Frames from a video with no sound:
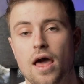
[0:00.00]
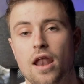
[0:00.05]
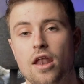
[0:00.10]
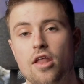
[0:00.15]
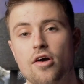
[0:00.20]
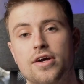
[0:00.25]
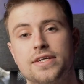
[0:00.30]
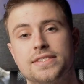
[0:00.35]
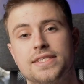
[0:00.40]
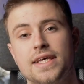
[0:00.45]

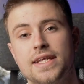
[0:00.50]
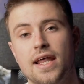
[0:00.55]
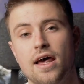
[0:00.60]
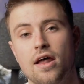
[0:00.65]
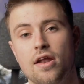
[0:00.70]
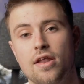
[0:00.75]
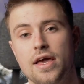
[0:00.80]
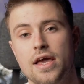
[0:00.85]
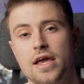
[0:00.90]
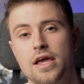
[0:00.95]
Like I said
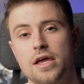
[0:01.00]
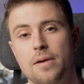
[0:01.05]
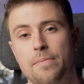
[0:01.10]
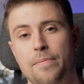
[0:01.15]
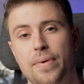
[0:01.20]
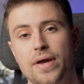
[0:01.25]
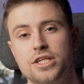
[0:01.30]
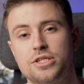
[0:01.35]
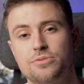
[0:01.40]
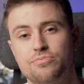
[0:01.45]
earlier, your
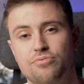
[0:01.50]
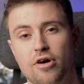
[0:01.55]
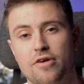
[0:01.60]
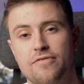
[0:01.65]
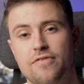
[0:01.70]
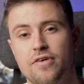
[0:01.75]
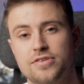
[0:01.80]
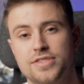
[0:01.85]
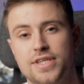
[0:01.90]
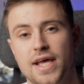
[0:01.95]
picture
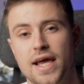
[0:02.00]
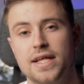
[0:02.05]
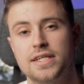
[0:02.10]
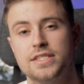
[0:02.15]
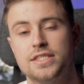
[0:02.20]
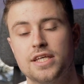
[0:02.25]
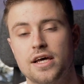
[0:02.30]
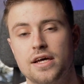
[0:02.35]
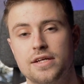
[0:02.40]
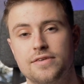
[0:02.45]
profile
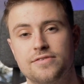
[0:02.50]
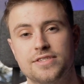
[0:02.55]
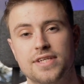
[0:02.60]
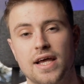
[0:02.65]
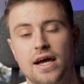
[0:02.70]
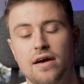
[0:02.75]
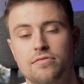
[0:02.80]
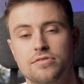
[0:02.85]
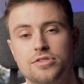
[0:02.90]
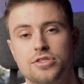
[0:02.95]
settings are
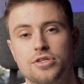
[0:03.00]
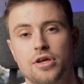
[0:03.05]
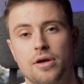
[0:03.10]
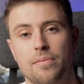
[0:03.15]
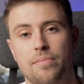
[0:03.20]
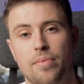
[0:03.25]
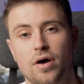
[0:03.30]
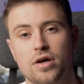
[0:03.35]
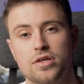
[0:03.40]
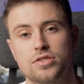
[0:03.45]
down to
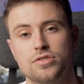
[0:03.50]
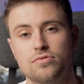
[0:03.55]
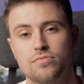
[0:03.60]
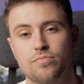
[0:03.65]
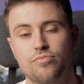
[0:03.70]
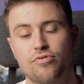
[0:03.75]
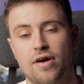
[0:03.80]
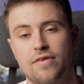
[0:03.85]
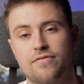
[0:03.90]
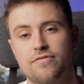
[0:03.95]
your personal
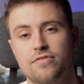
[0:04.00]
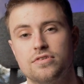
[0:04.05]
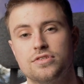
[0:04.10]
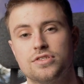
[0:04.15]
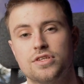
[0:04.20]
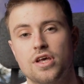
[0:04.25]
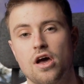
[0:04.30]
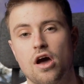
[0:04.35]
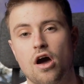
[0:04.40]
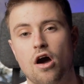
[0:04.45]

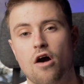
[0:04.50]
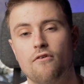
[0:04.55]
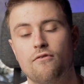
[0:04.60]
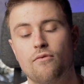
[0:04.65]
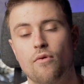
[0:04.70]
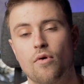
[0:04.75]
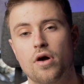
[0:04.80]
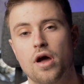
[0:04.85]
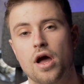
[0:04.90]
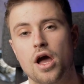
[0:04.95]
preference of
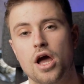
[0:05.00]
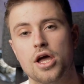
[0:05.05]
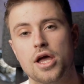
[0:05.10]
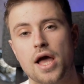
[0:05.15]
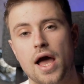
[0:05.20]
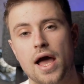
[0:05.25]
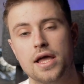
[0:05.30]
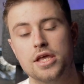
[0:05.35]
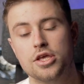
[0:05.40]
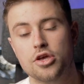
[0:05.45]
what
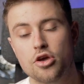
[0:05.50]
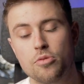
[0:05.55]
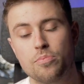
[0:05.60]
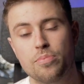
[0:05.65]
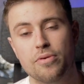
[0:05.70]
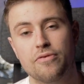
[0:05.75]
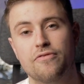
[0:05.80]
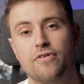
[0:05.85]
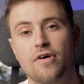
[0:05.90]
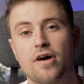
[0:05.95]
you
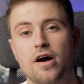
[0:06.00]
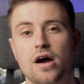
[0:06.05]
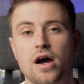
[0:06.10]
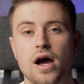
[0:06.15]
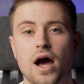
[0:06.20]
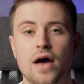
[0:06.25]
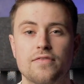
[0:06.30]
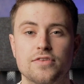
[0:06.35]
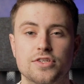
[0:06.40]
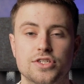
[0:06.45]

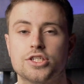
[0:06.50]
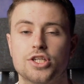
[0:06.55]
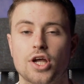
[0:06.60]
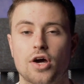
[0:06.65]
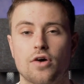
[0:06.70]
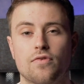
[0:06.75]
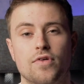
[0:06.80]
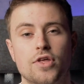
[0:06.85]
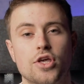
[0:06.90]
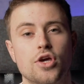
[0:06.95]
prefer and the
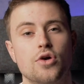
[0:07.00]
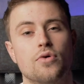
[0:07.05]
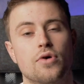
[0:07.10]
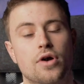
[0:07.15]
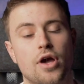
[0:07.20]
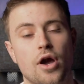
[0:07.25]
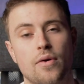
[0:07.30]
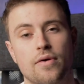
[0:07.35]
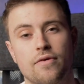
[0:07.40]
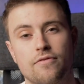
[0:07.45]
style that you're
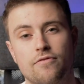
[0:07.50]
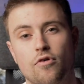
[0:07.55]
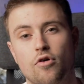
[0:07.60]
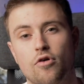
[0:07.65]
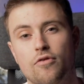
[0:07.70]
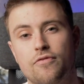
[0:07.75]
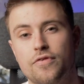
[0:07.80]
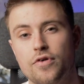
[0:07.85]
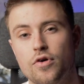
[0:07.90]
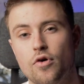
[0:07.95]
going
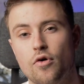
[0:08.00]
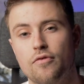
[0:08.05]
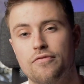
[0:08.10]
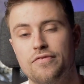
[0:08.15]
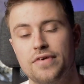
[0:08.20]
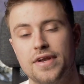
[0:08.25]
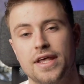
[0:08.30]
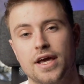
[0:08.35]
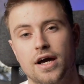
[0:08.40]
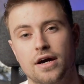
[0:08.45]
for your
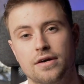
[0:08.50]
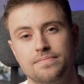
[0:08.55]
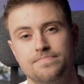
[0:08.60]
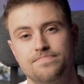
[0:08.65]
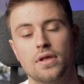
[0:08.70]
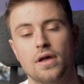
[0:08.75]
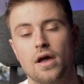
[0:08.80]
video.